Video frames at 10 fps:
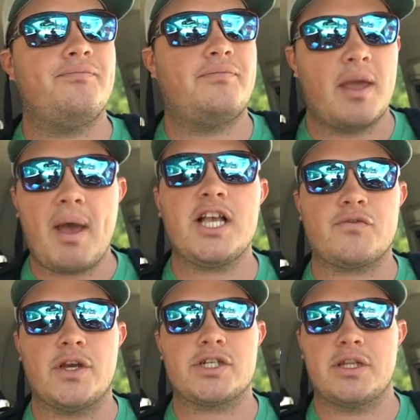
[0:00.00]
they bass
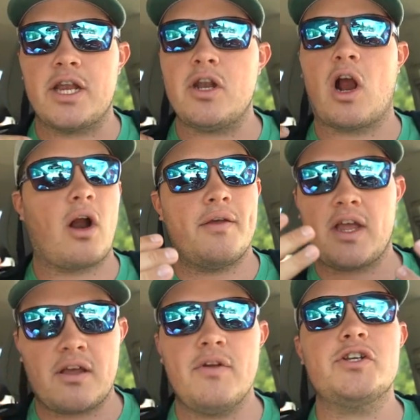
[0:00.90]
fish and they are and
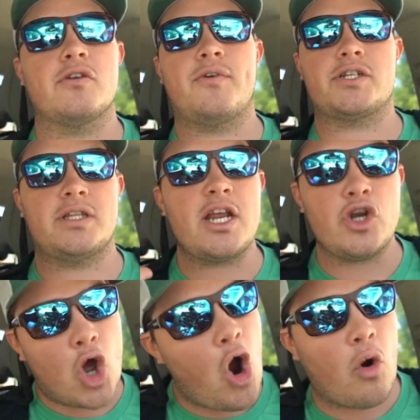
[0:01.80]
they conventional fish and they
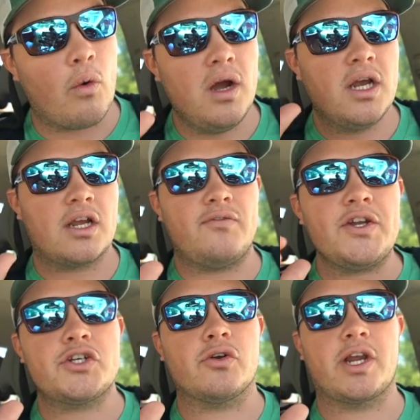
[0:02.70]
know
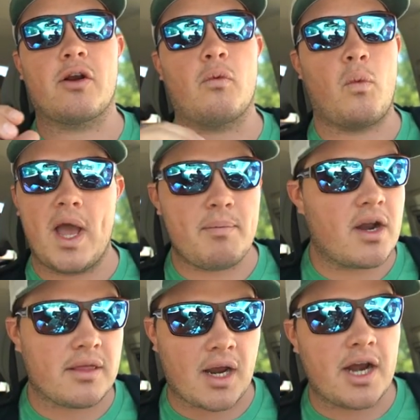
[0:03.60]
conventional gear way
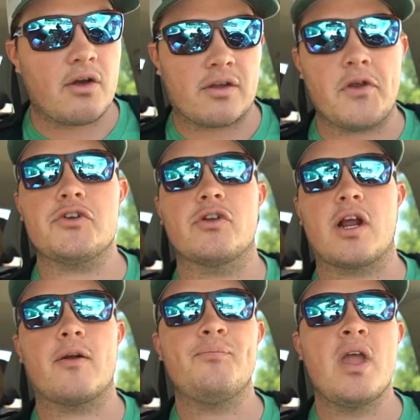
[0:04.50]
better than i know conventional
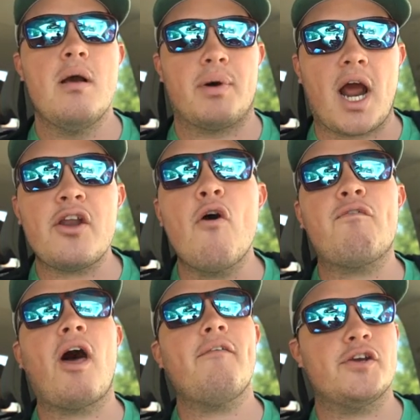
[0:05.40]
gear but i know
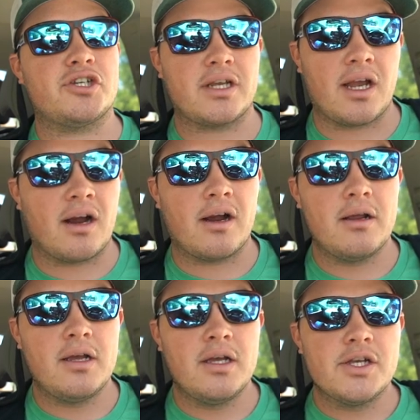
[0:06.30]
fly fishing gear
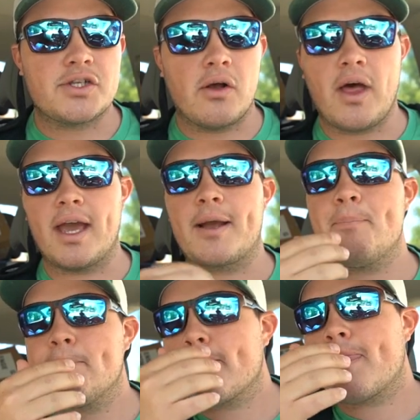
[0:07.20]
so like
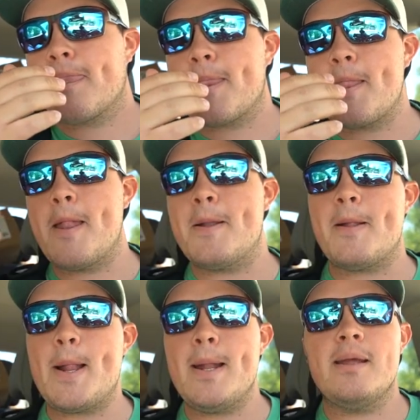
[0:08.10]
it,
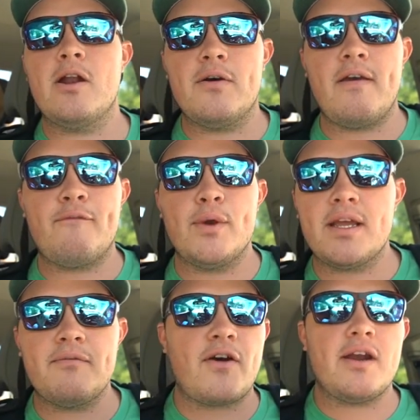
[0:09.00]
you know if we
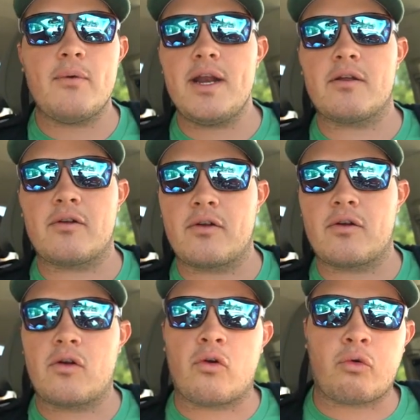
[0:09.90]
can find a way to
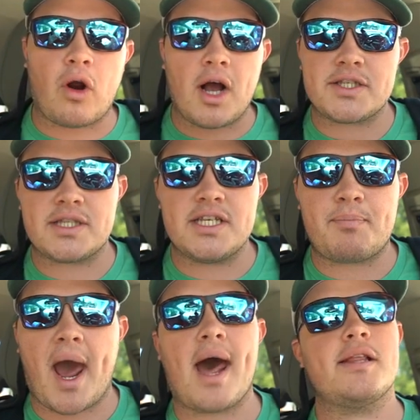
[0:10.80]
cross these
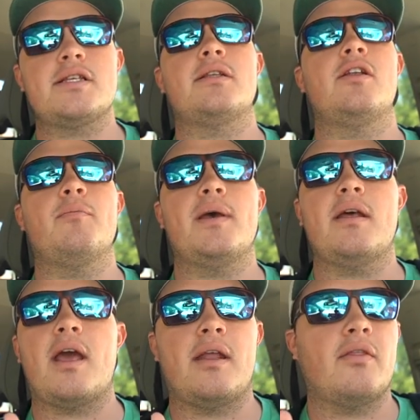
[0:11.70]
paths a little
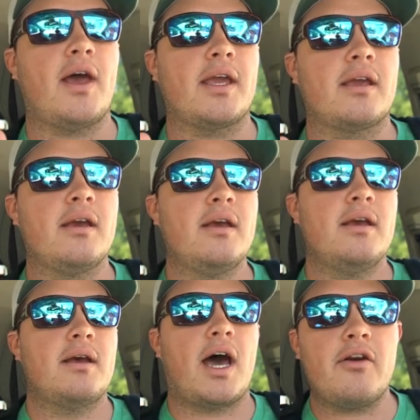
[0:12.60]
bit and like
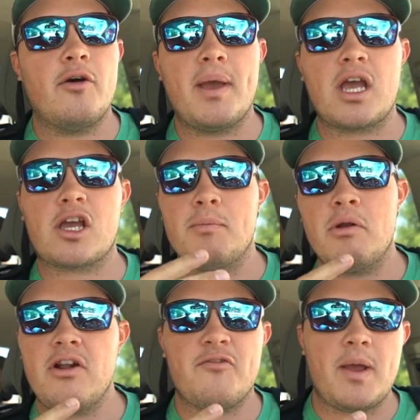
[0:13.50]
i don't know make a
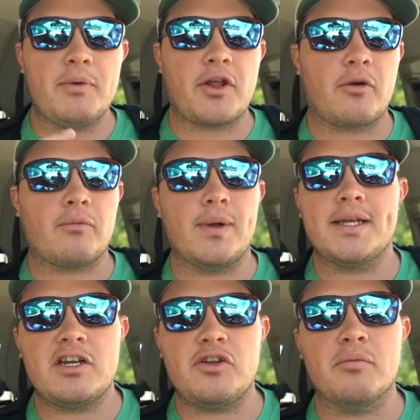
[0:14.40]
community of people that are
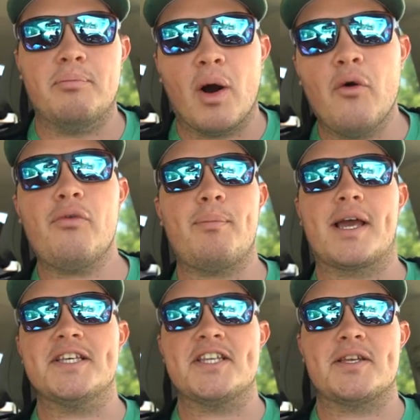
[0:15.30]
willing to do both
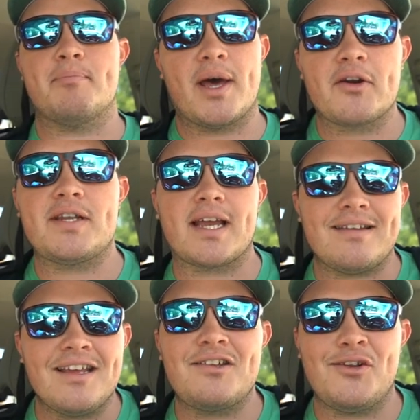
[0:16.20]
because it's a better
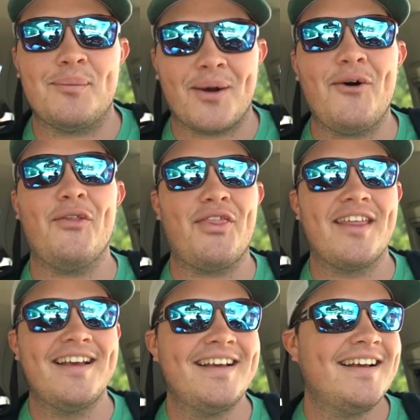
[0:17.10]
technique to do both
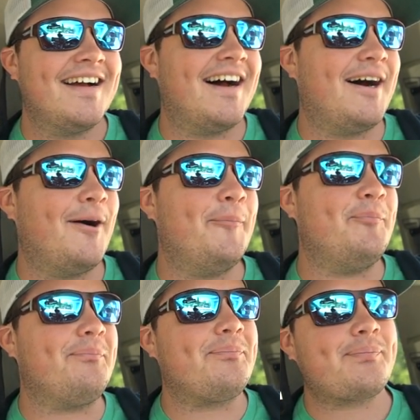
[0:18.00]

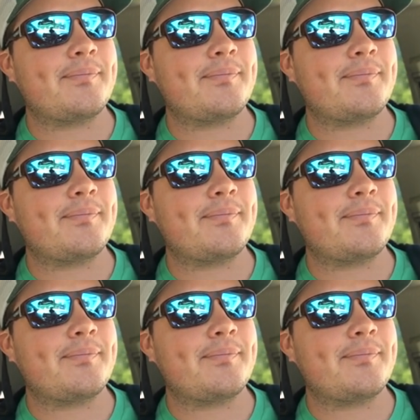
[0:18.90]
um,